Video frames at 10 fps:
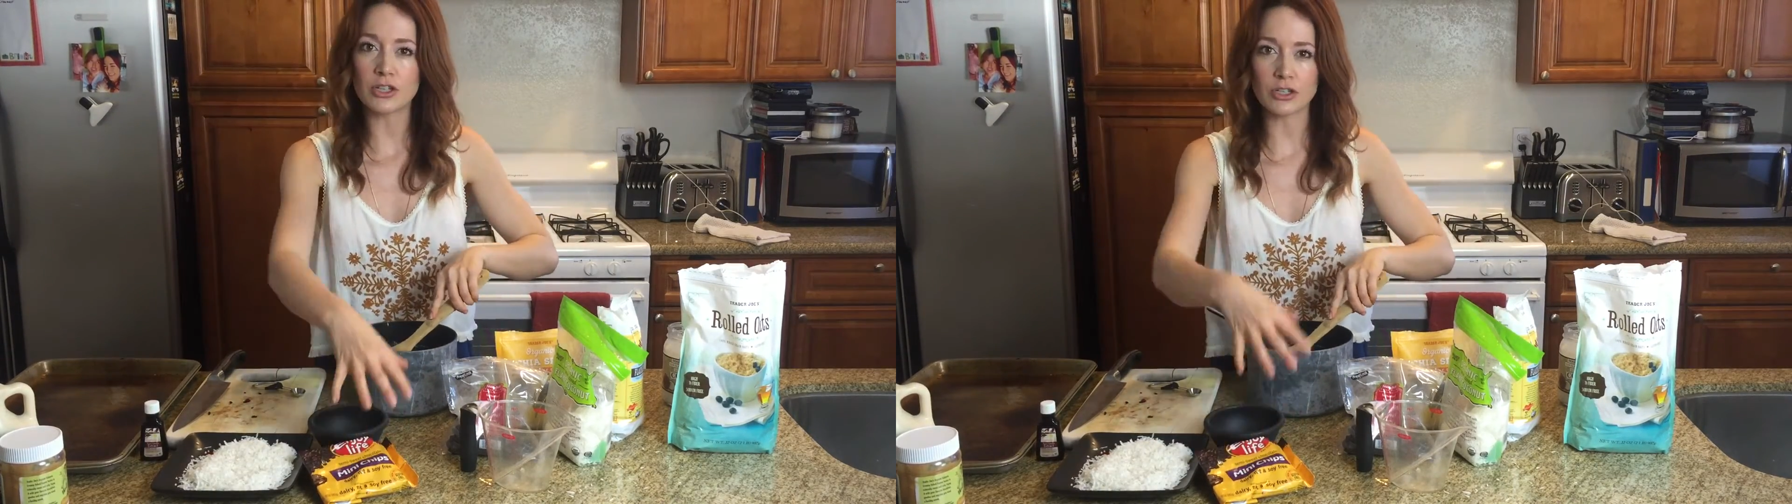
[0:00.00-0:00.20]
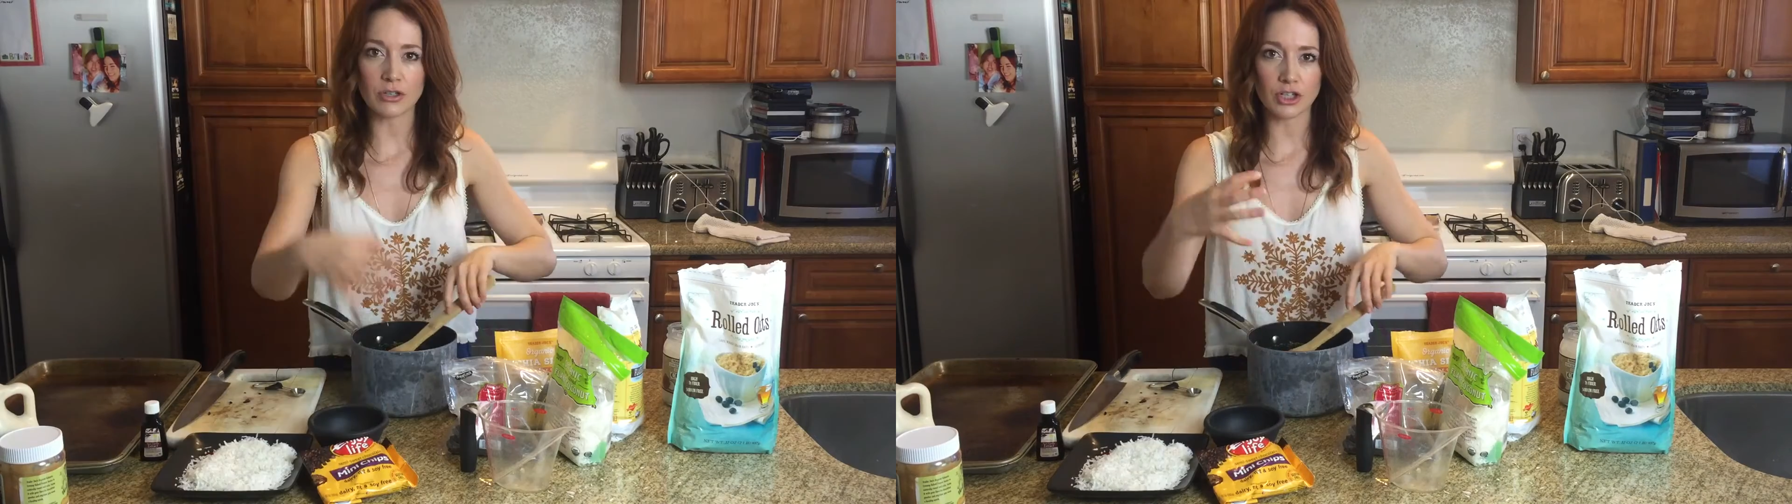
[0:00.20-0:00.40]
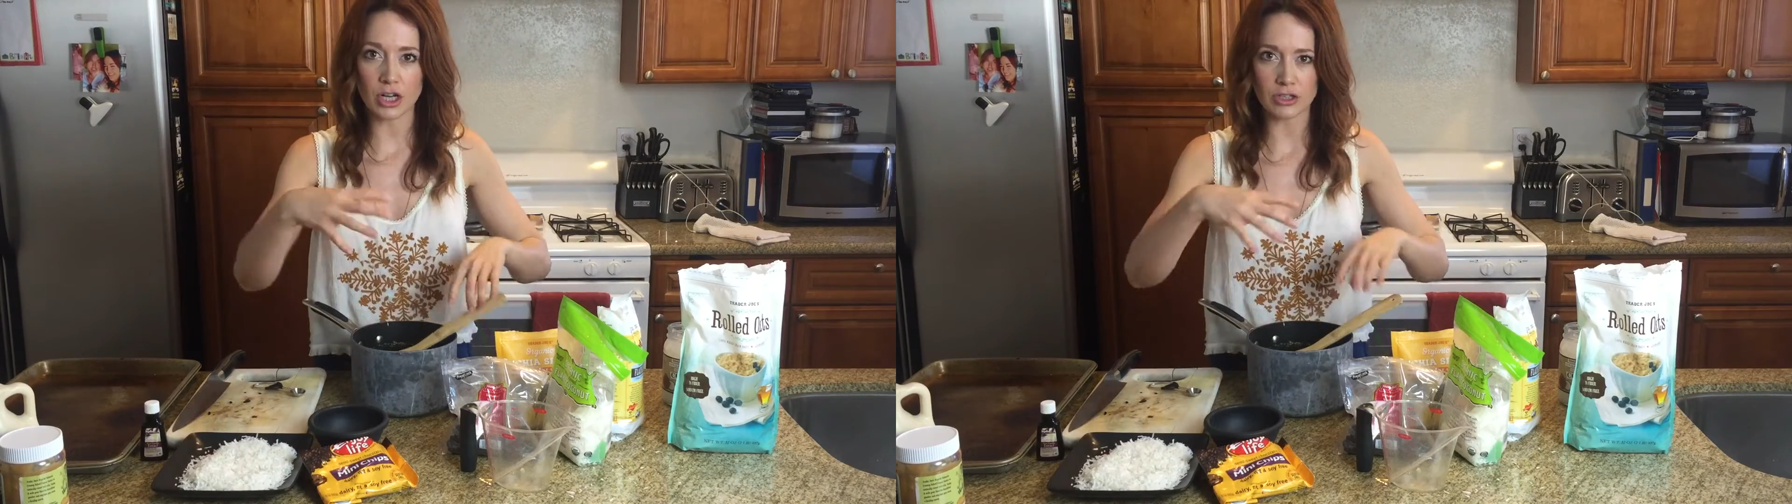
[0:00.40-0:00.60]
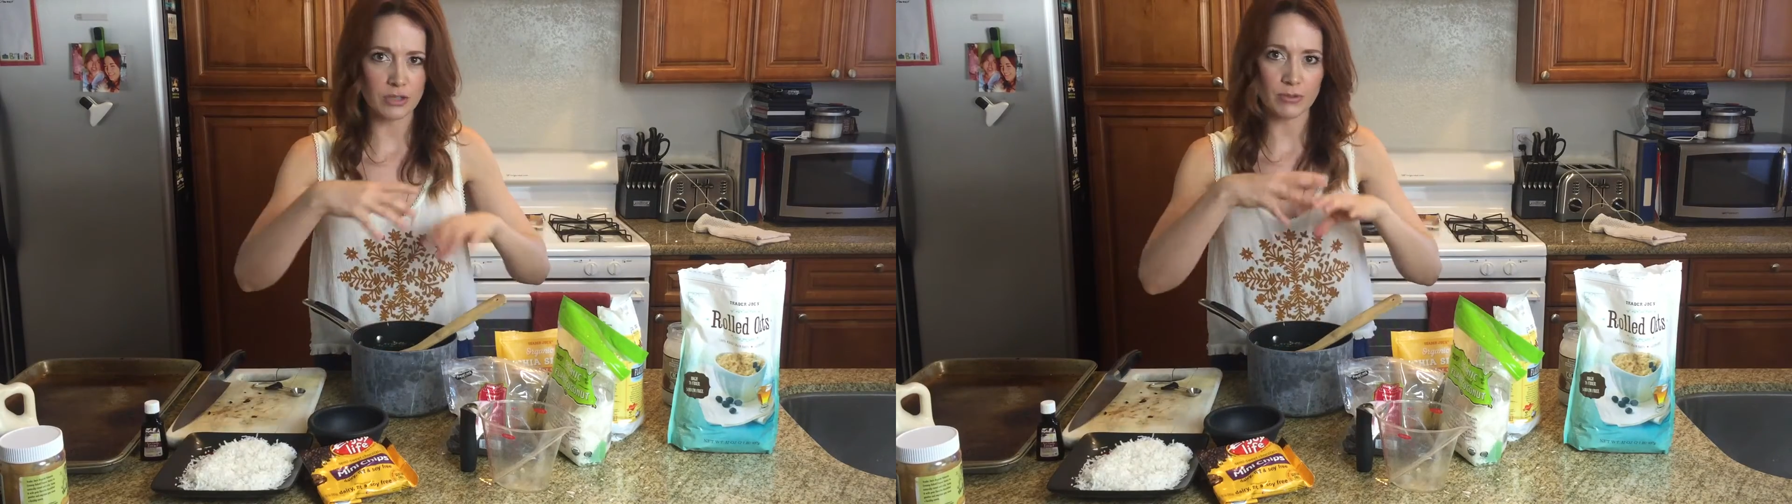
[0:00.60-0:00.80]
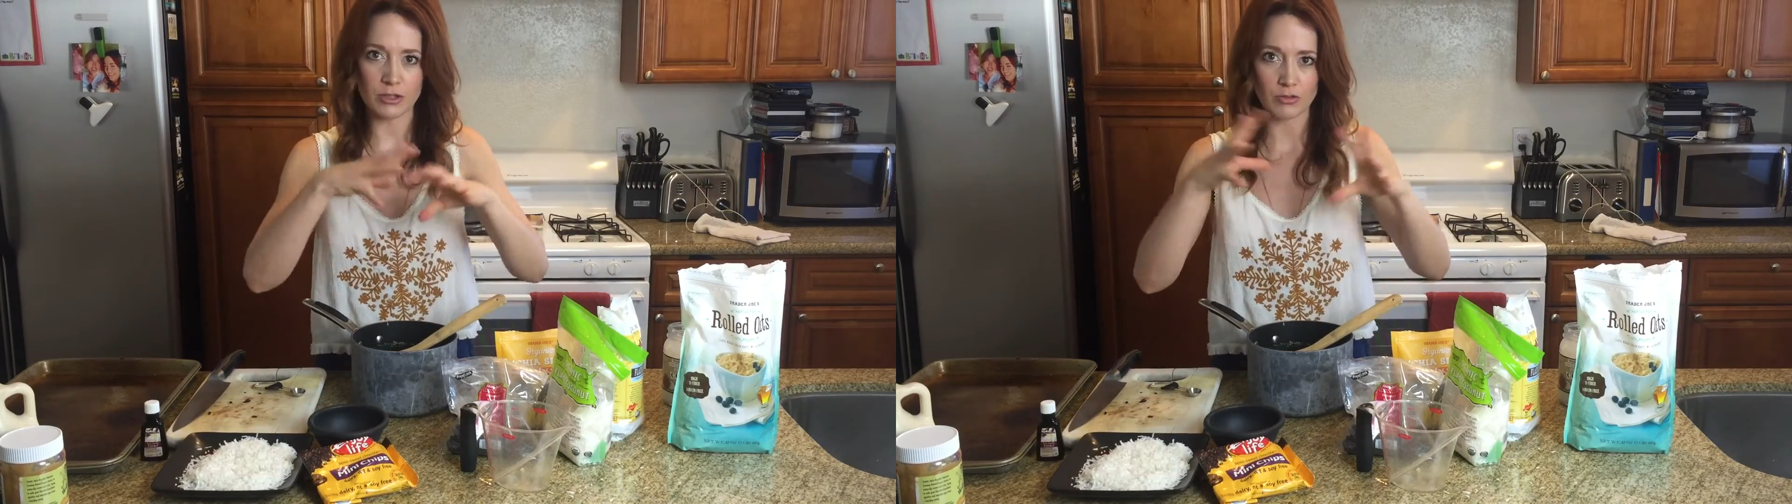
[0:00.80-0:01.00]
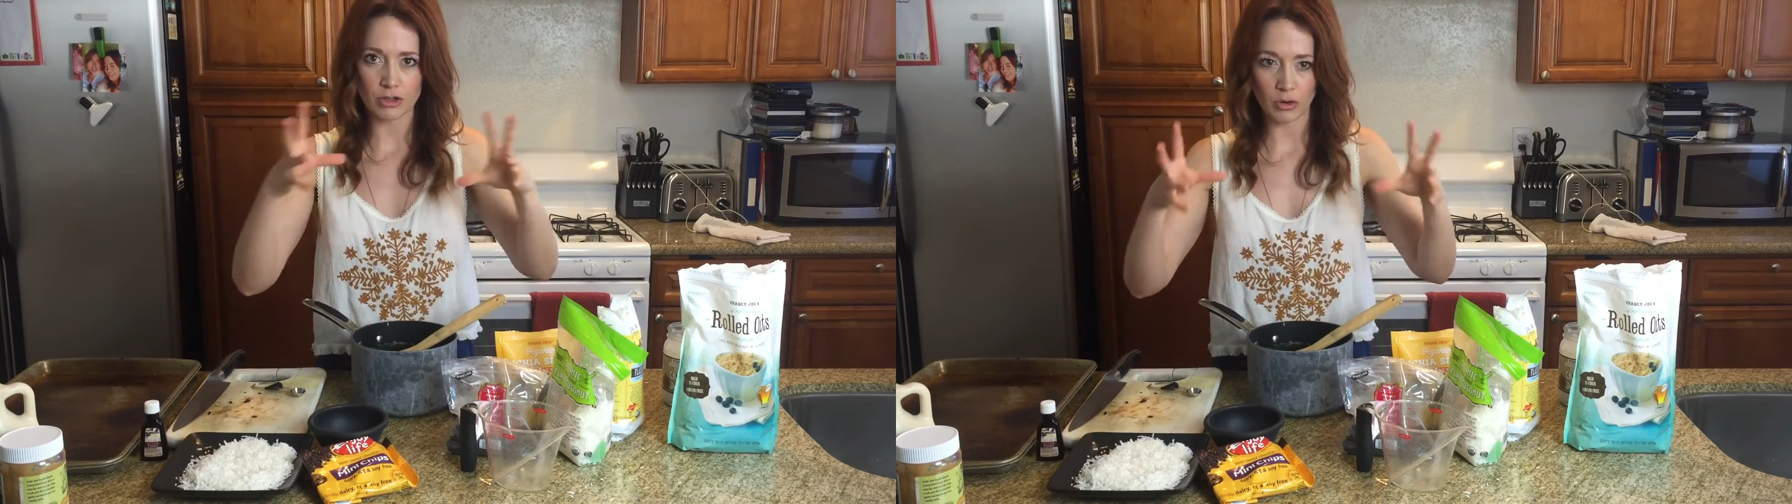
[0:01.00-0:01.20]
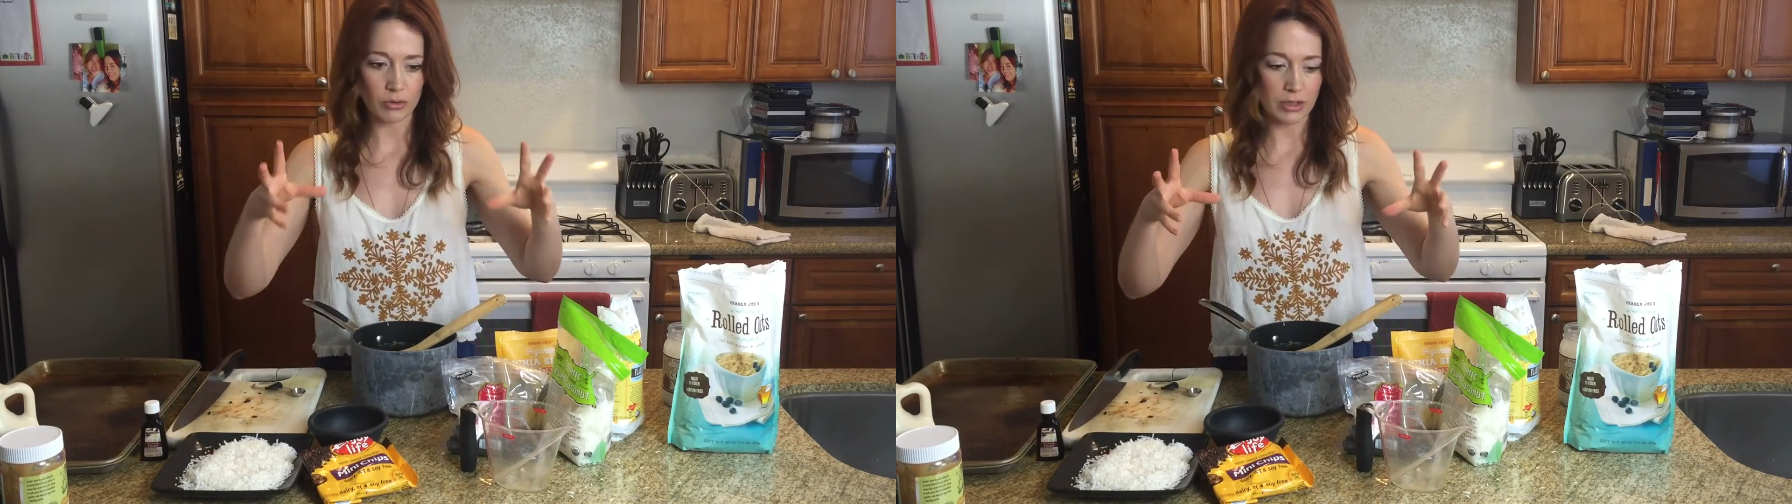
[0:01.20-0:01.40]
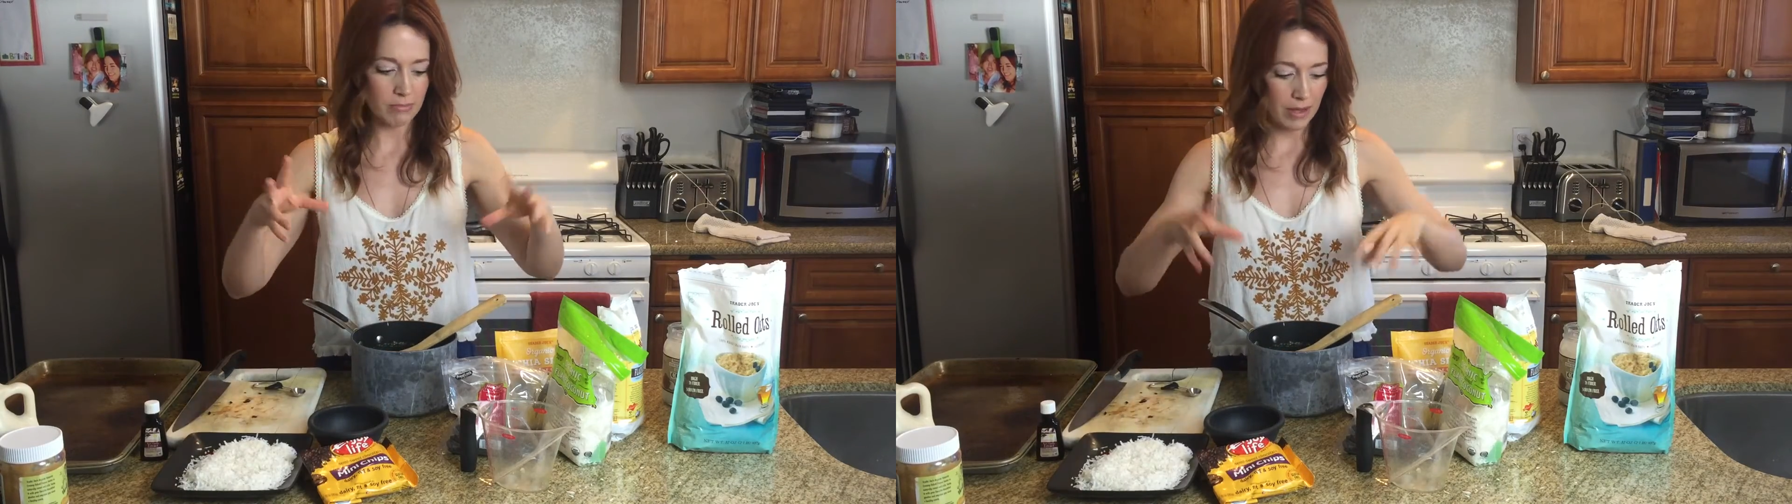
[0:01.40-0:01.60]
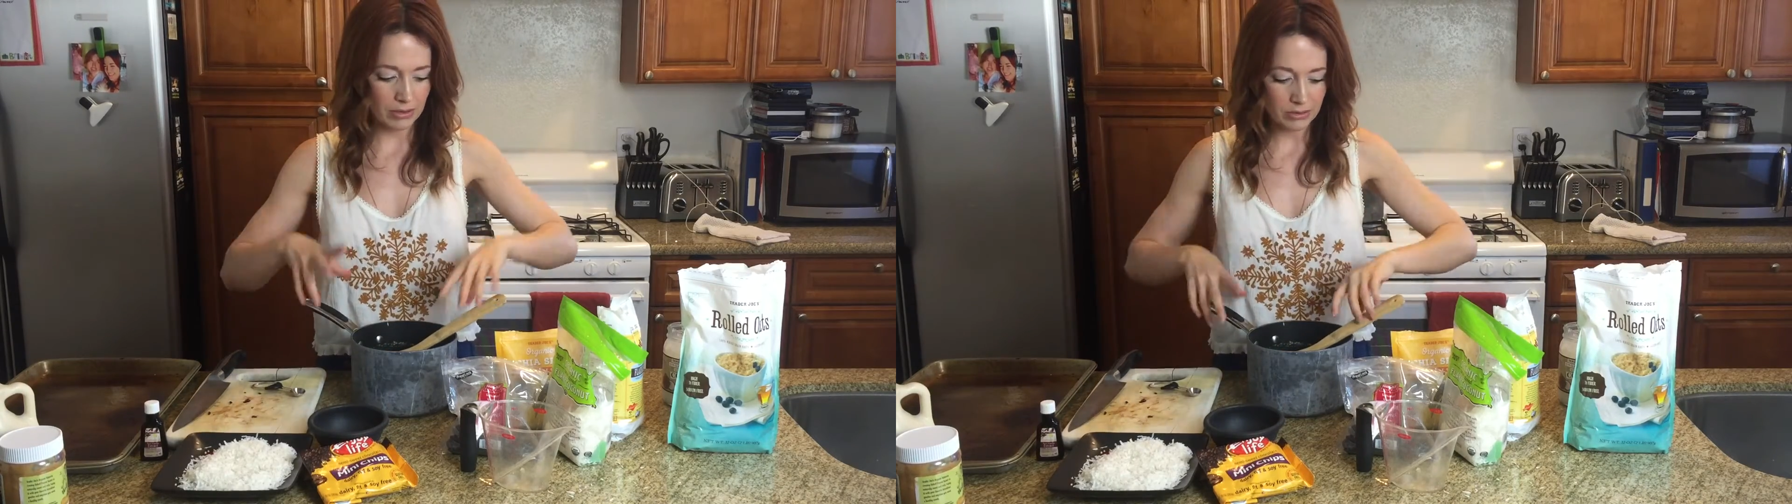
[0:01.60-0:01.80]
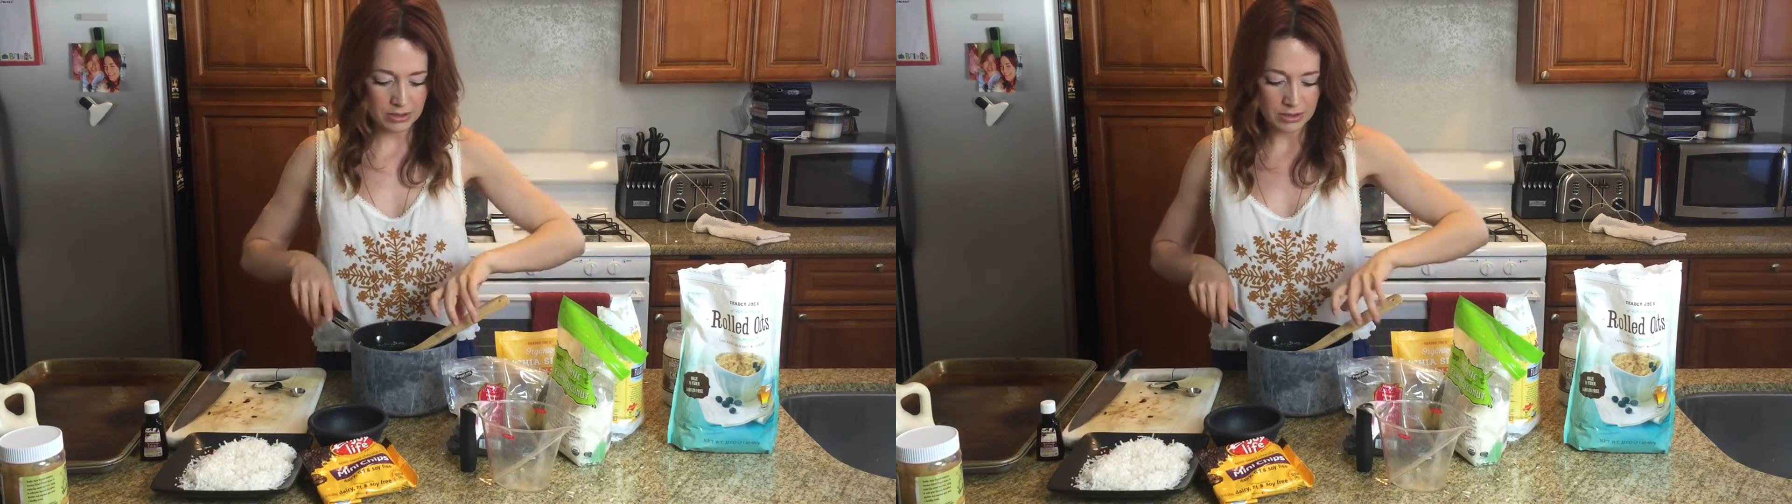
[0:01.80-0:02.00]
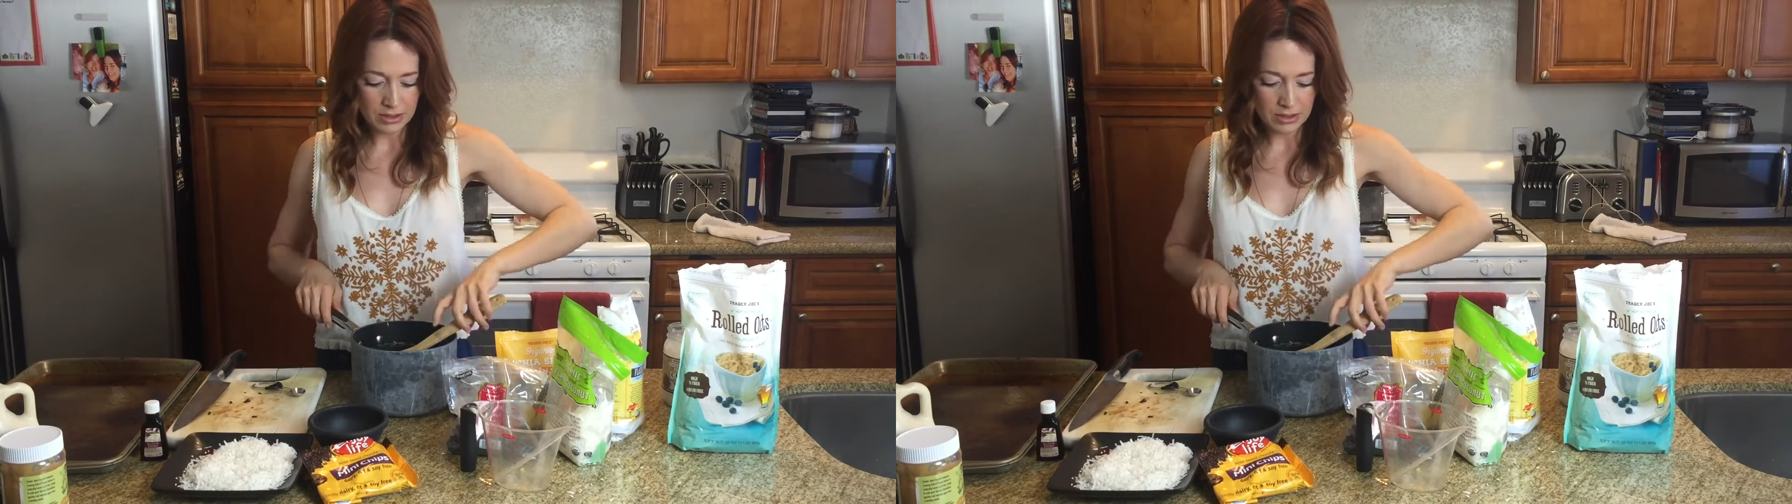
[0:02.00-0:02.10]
just so the chocolate chips don't totally melt